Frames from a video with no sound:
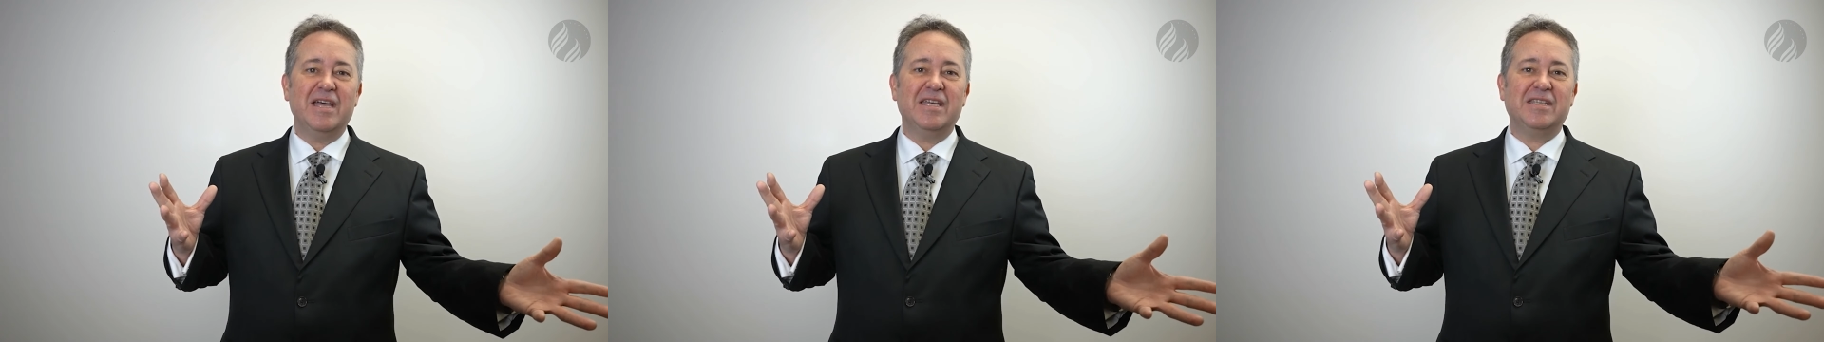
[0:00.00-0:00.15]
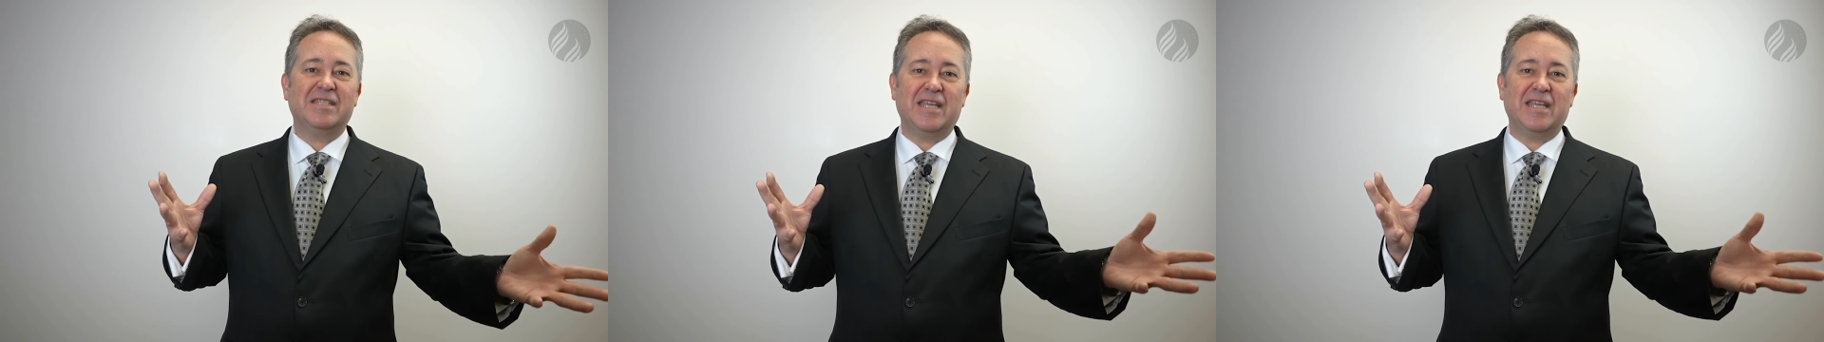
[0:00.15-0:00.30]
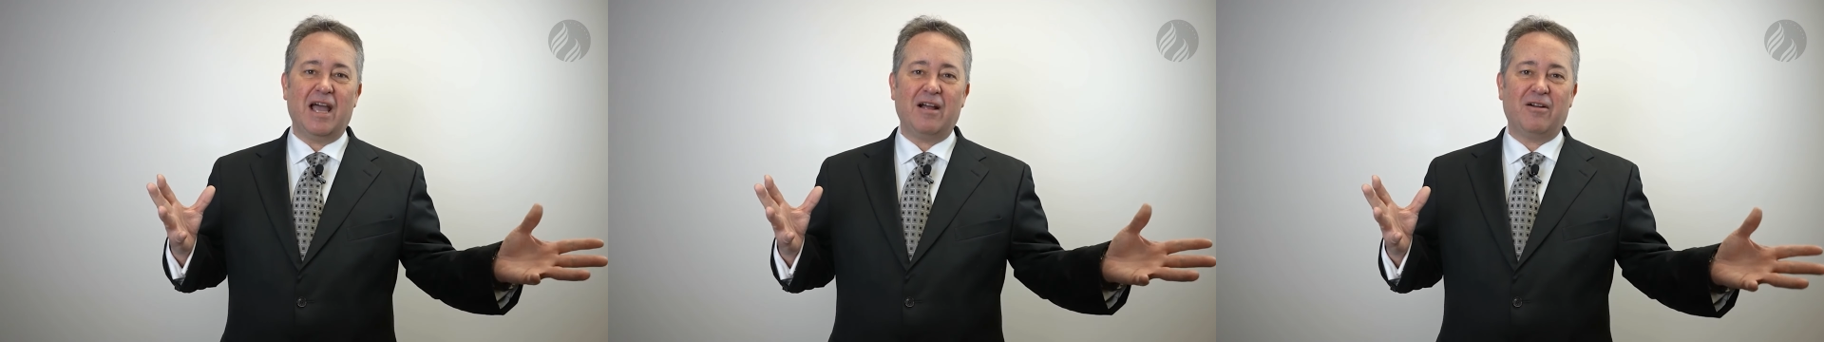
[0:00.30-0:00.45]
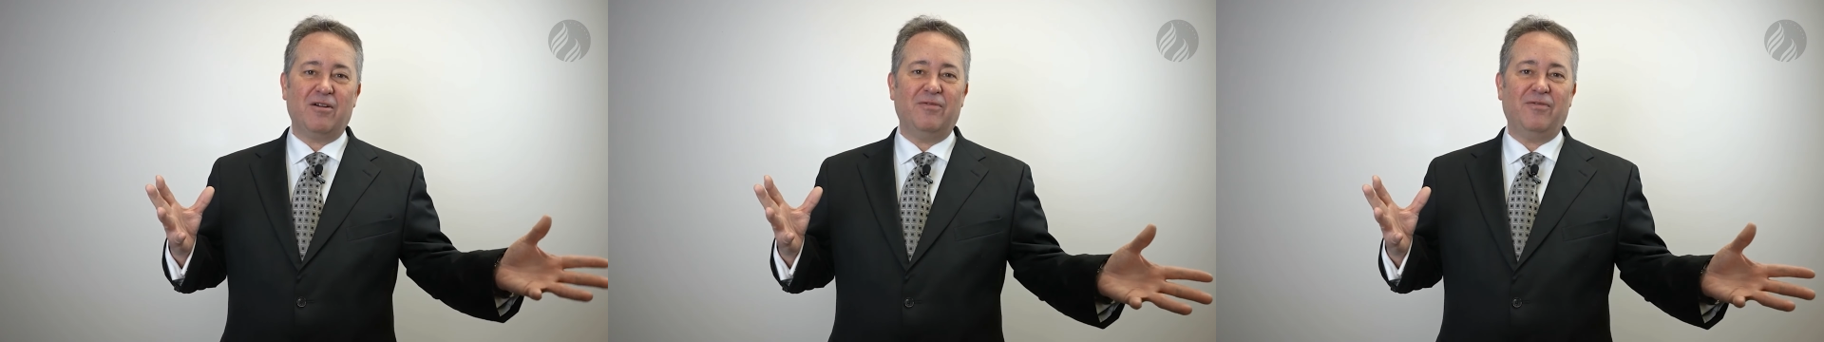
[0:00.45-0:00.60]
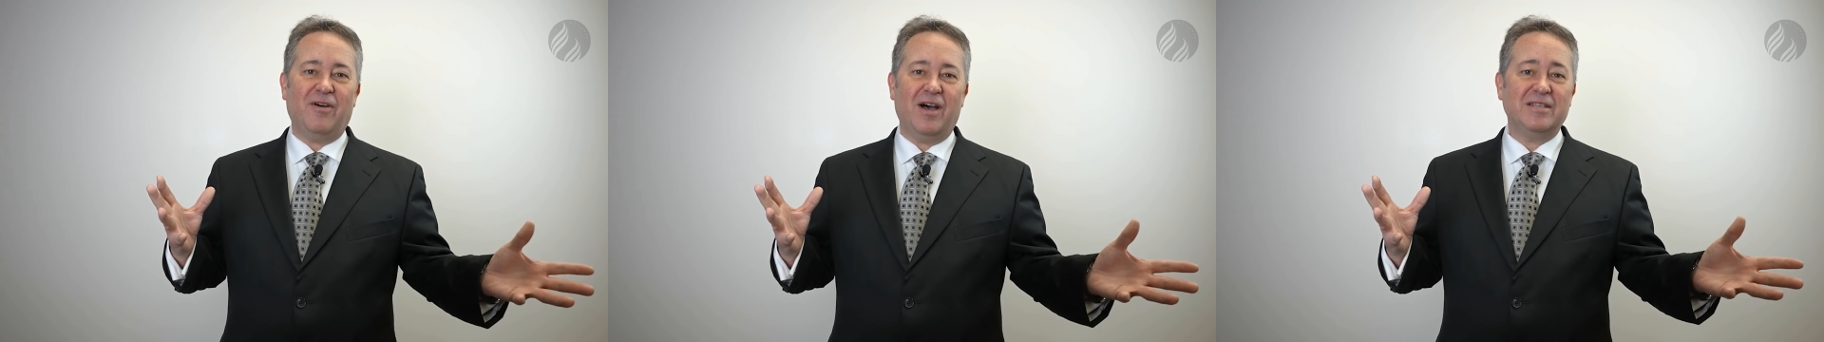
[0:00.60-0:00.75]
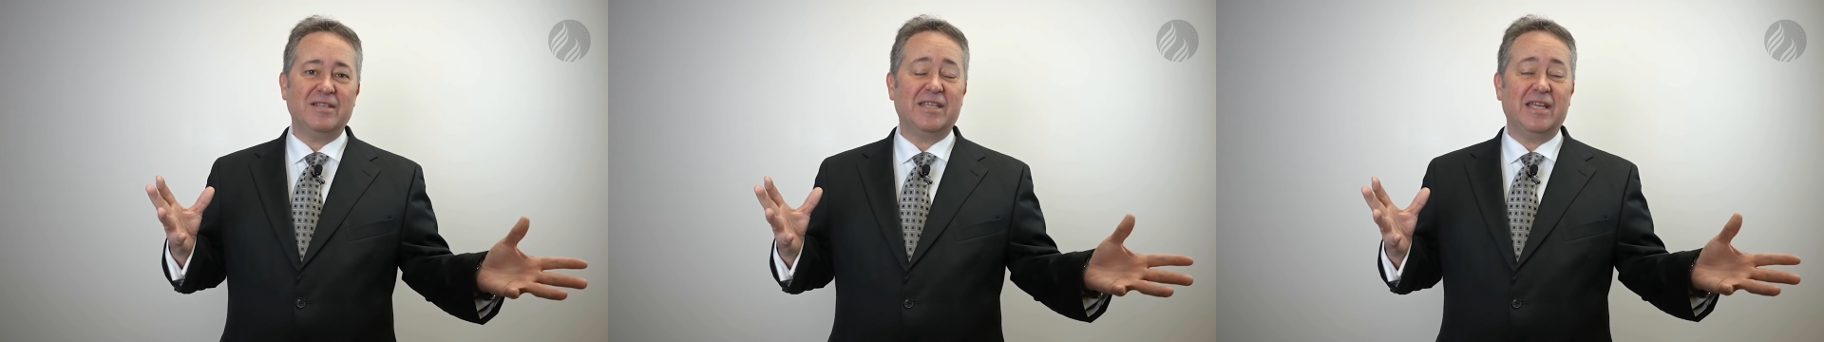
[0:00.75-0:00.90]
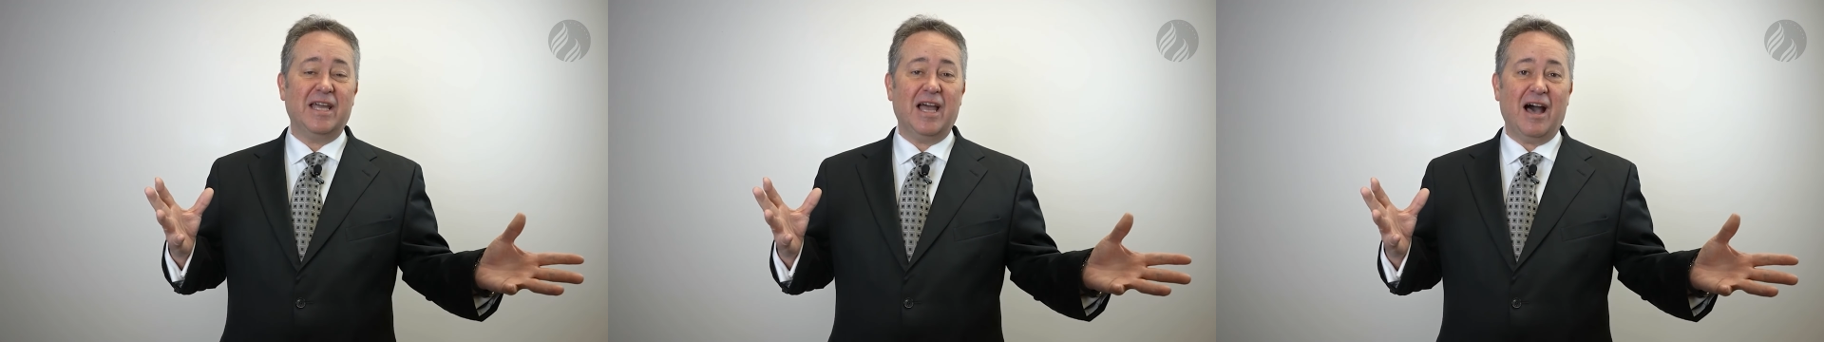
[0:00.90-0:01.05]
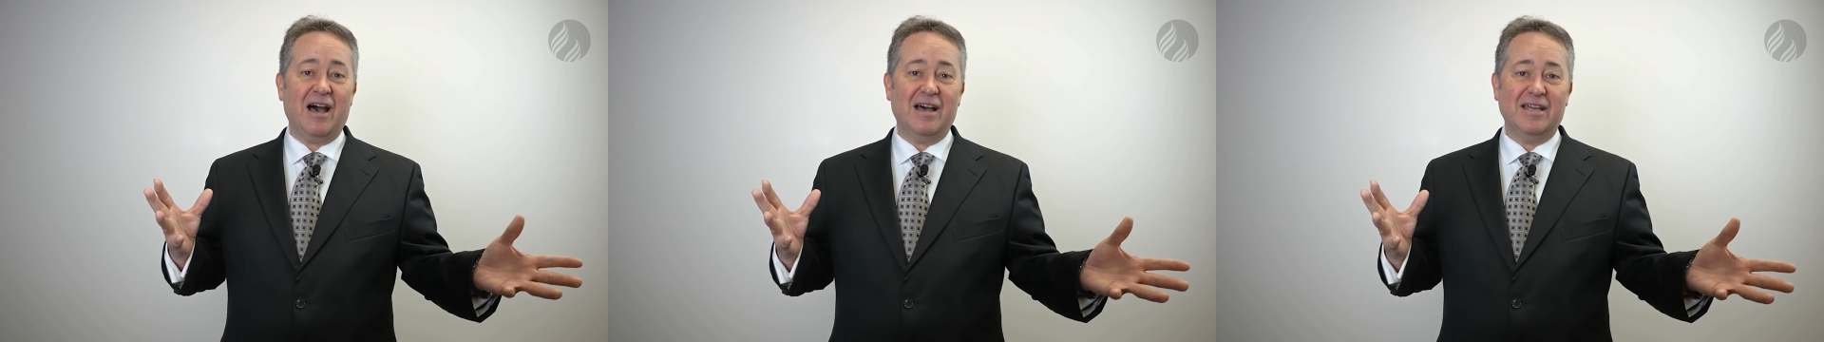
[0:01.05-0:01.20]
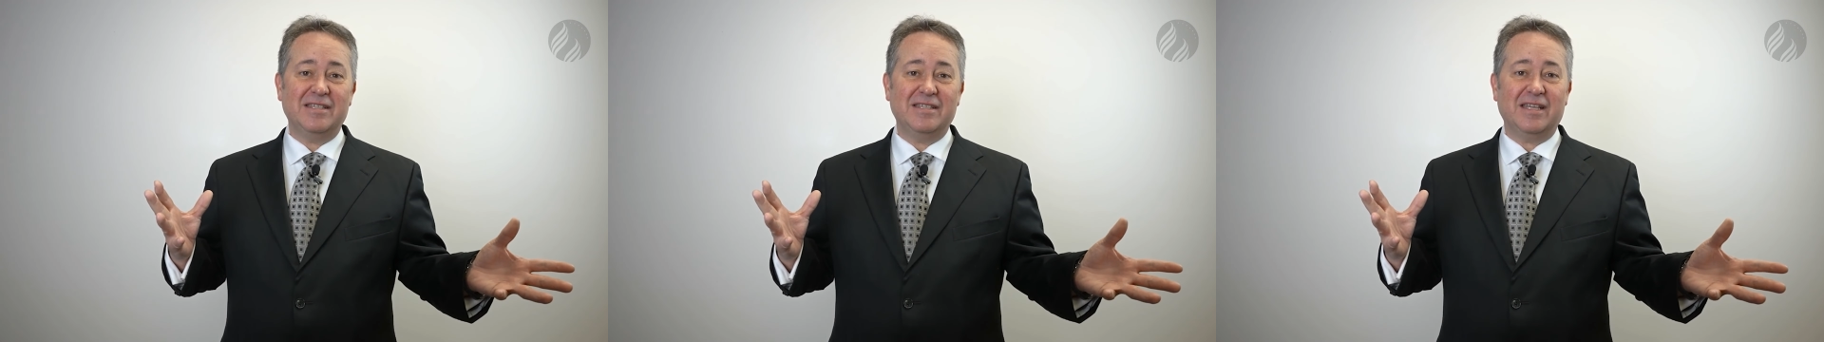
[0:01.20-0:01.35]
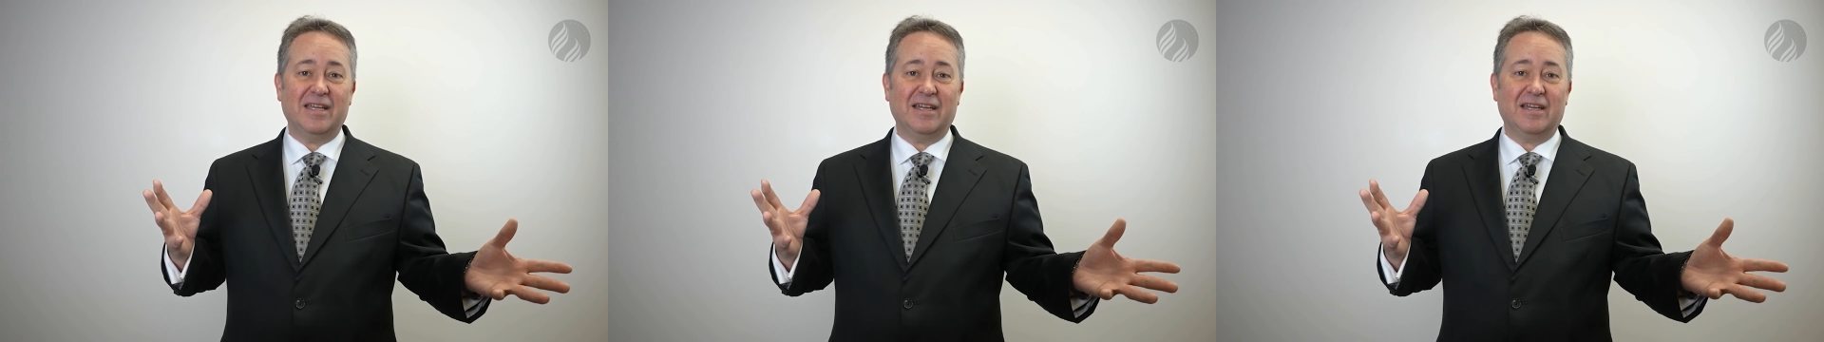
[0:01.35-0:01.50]
sacrificing
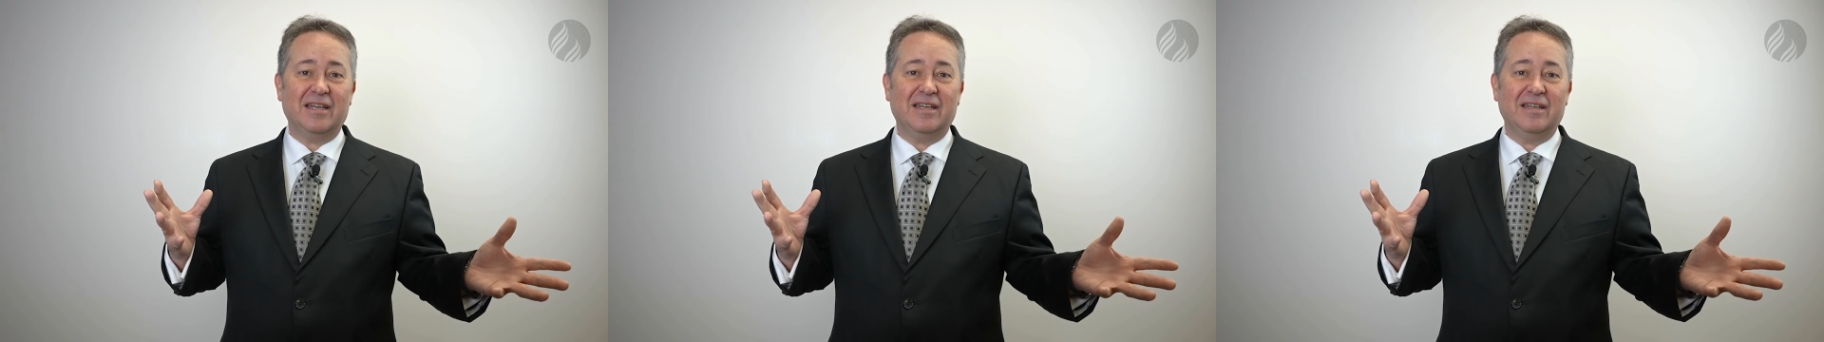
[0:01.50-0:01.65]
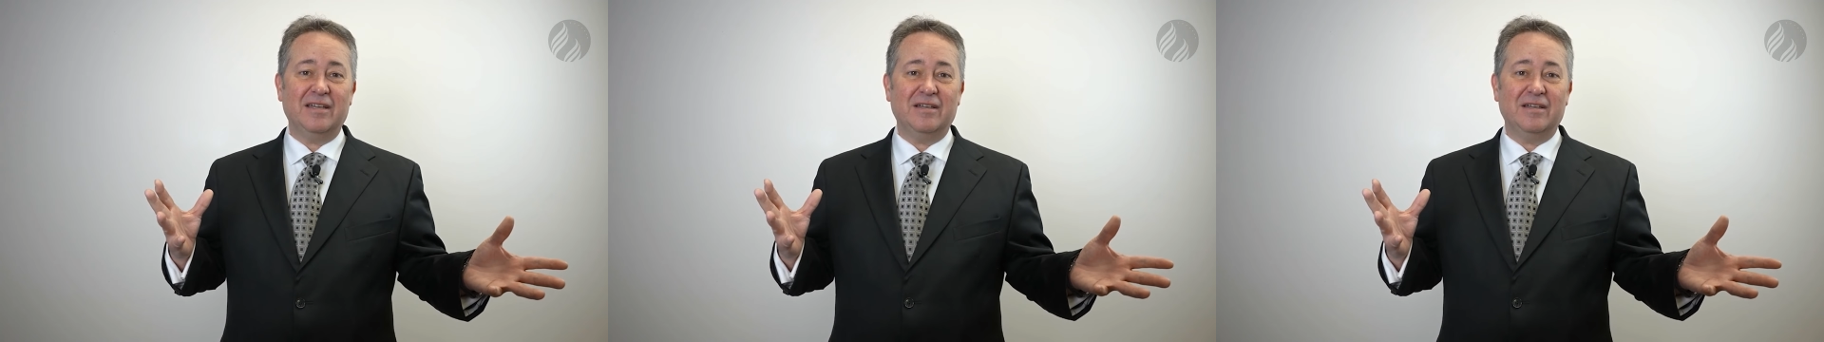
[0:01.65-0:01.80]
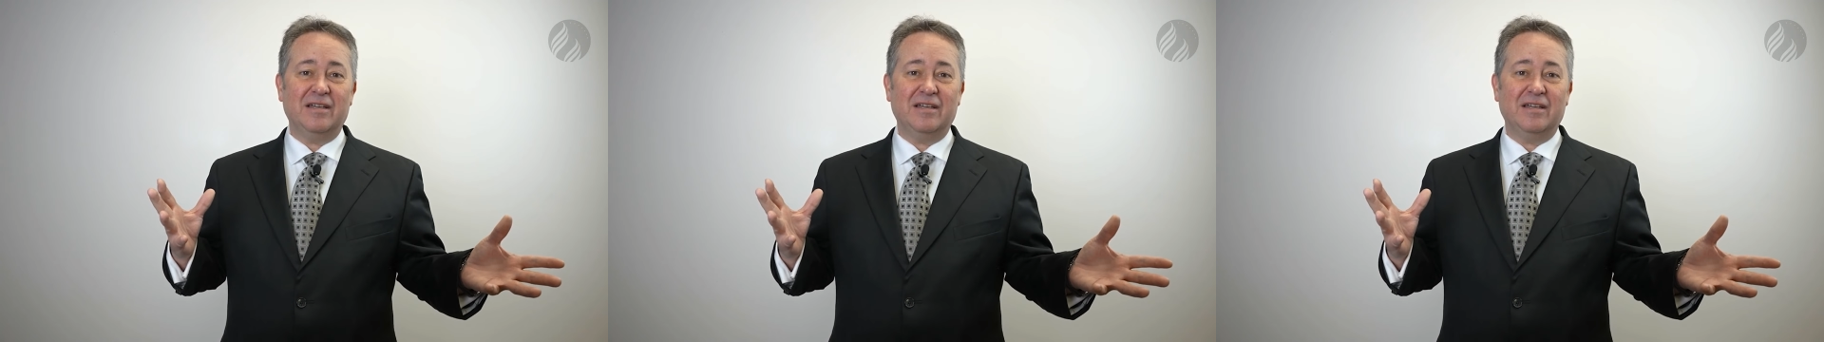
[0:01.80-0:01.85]
Isaac.